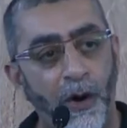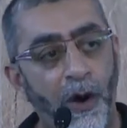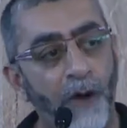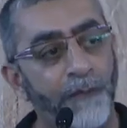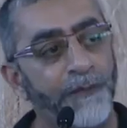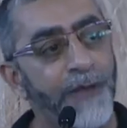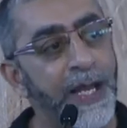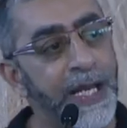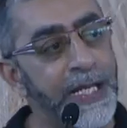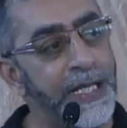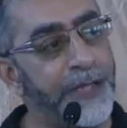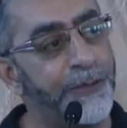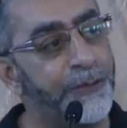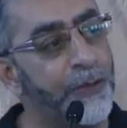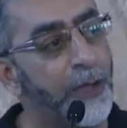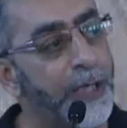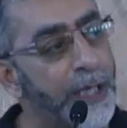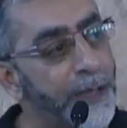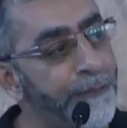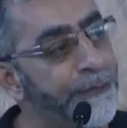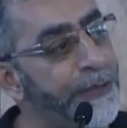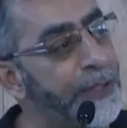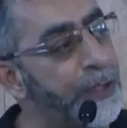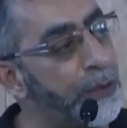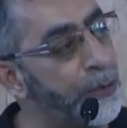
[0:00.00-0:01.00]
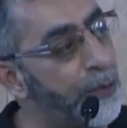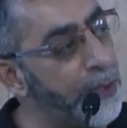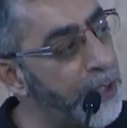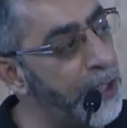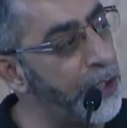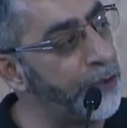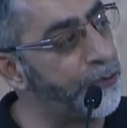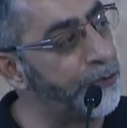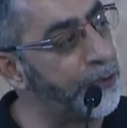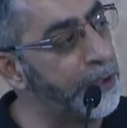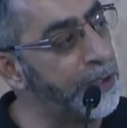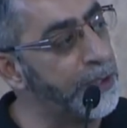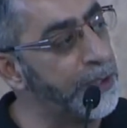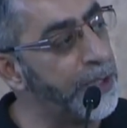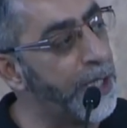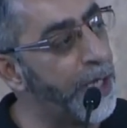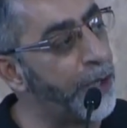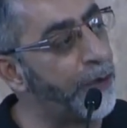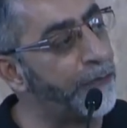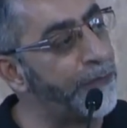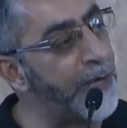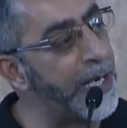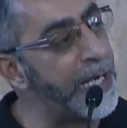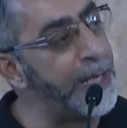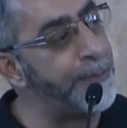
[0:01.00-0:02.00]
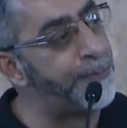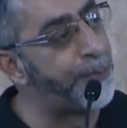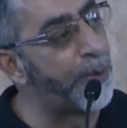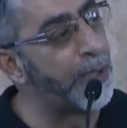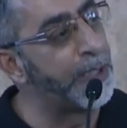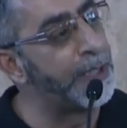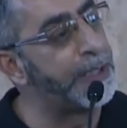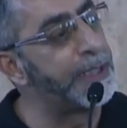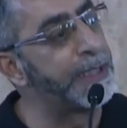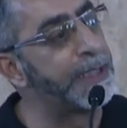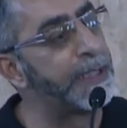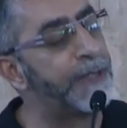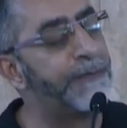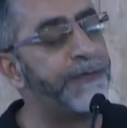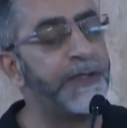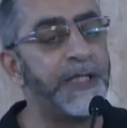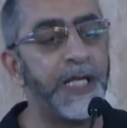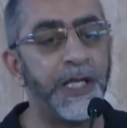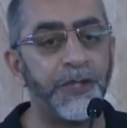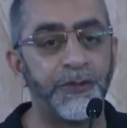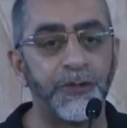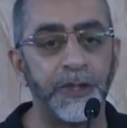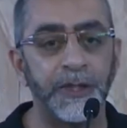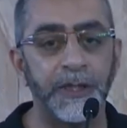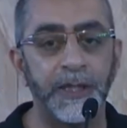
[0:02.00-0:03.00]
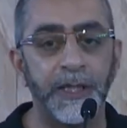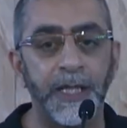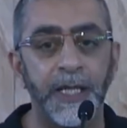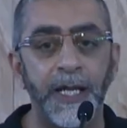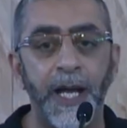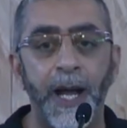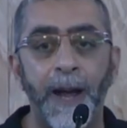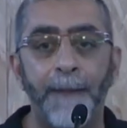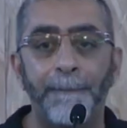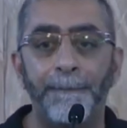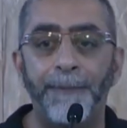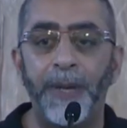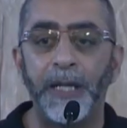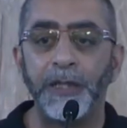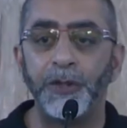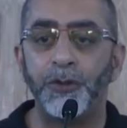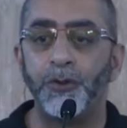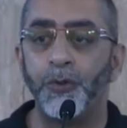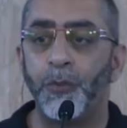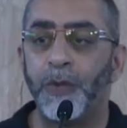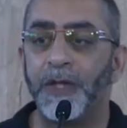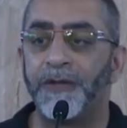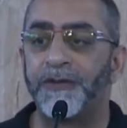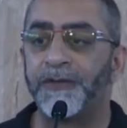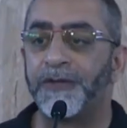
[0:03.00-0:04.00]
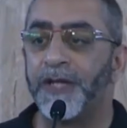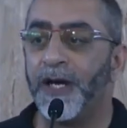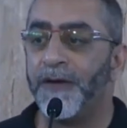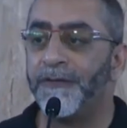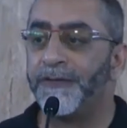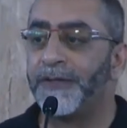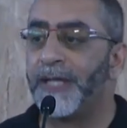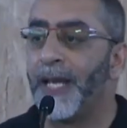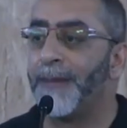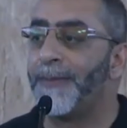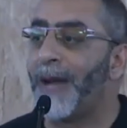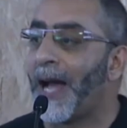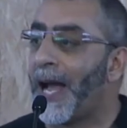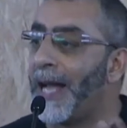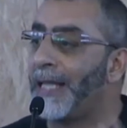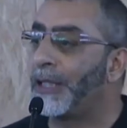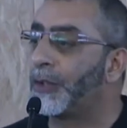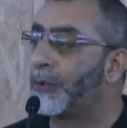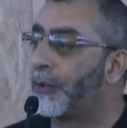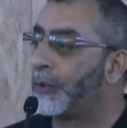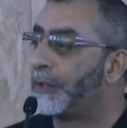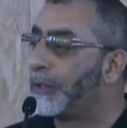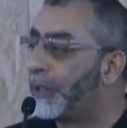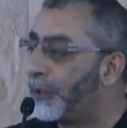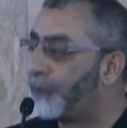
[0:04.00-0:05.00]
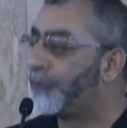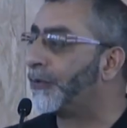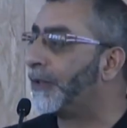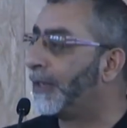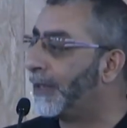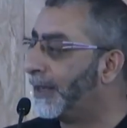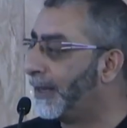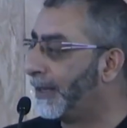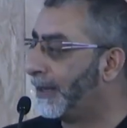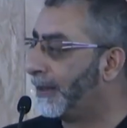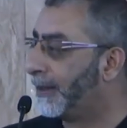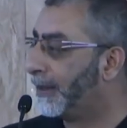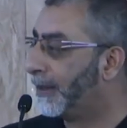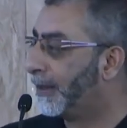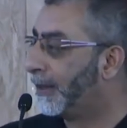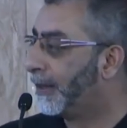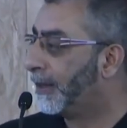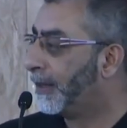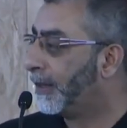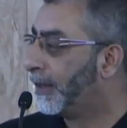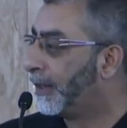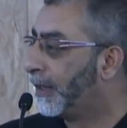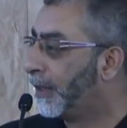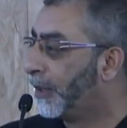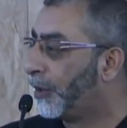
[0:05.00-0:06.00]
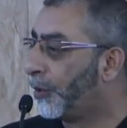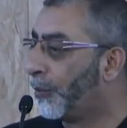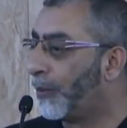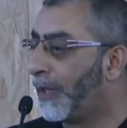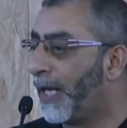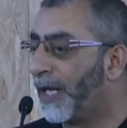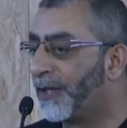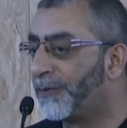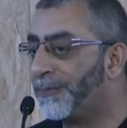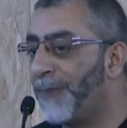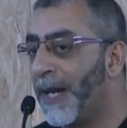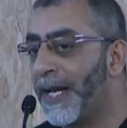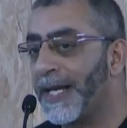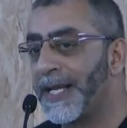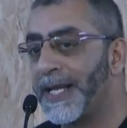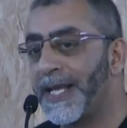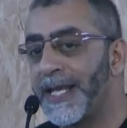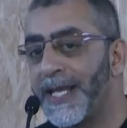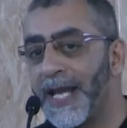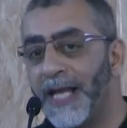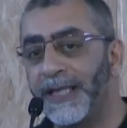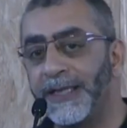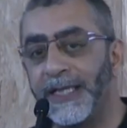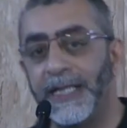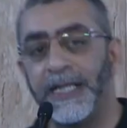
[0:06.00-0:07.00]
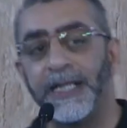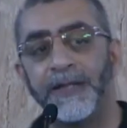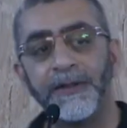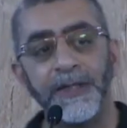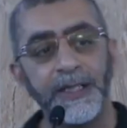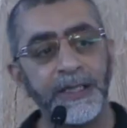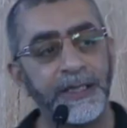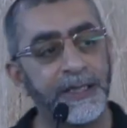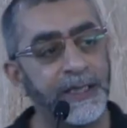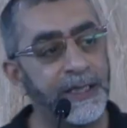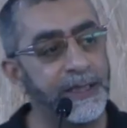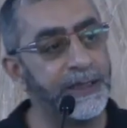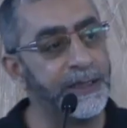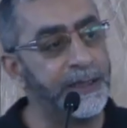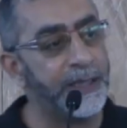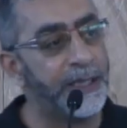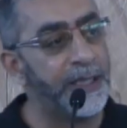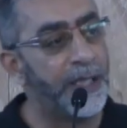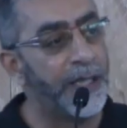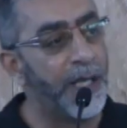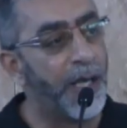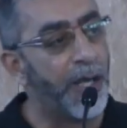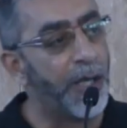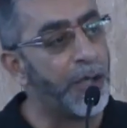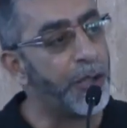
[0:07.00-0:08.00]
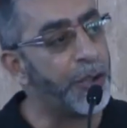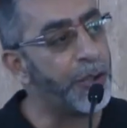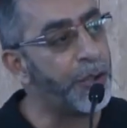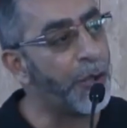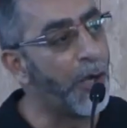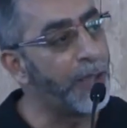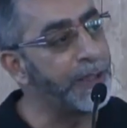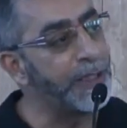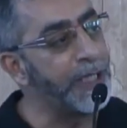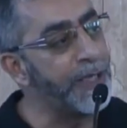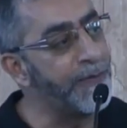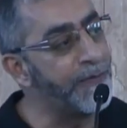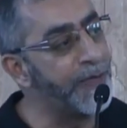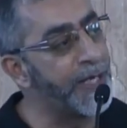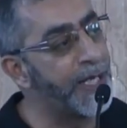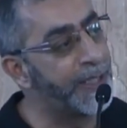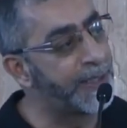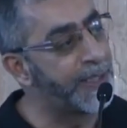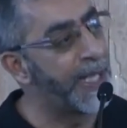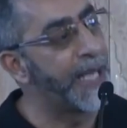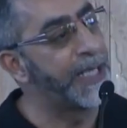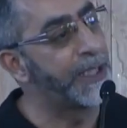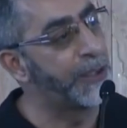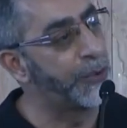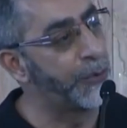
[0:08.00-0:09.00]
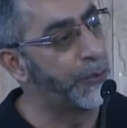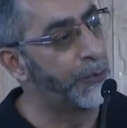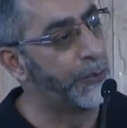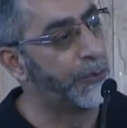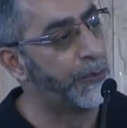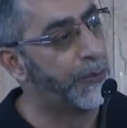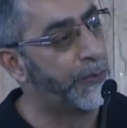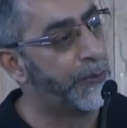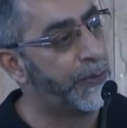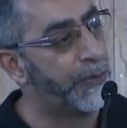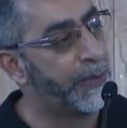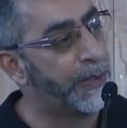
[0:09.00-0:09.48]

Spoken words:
of any geographical location and of any political affiliation, but you will serve them unconditionally. You will expect nothing in return, not even a thank you.